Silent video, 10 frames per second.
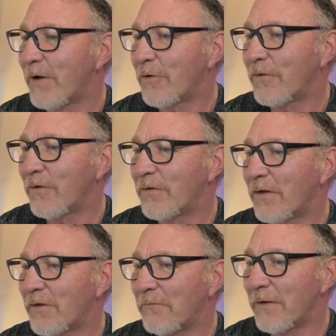Bertha
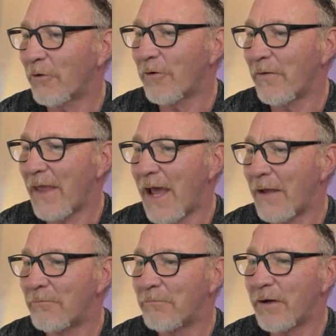says, I've never heard of
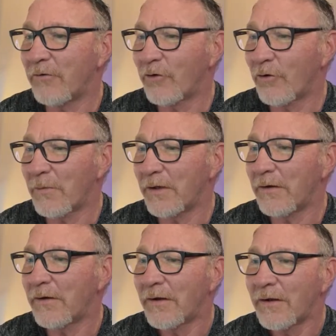that, but in
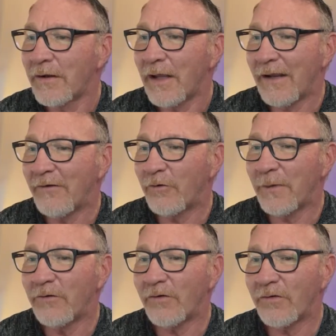German, hate
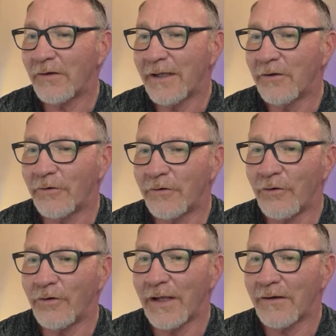speech is illegal.
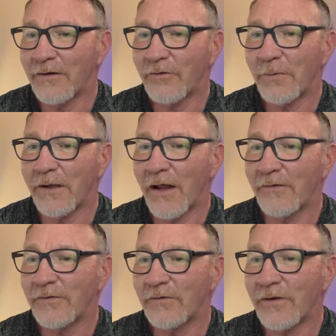You can't display
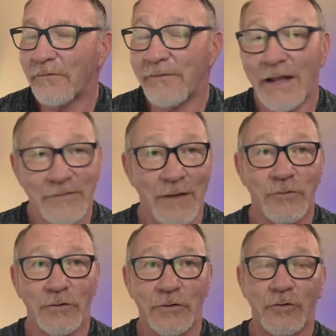Nazi stuff. That's
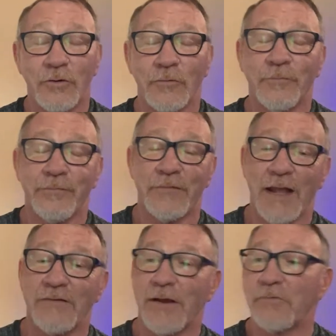absolutely true.
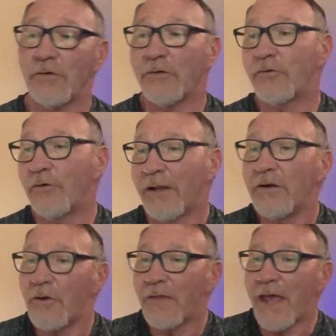That's absolutely true. I
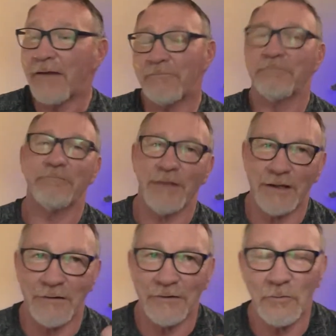know that. I
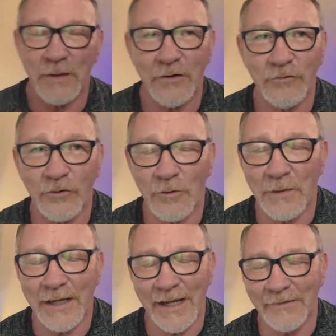got a little bit of
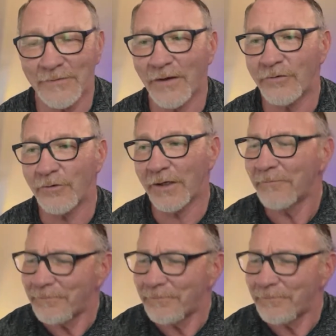German ancestry,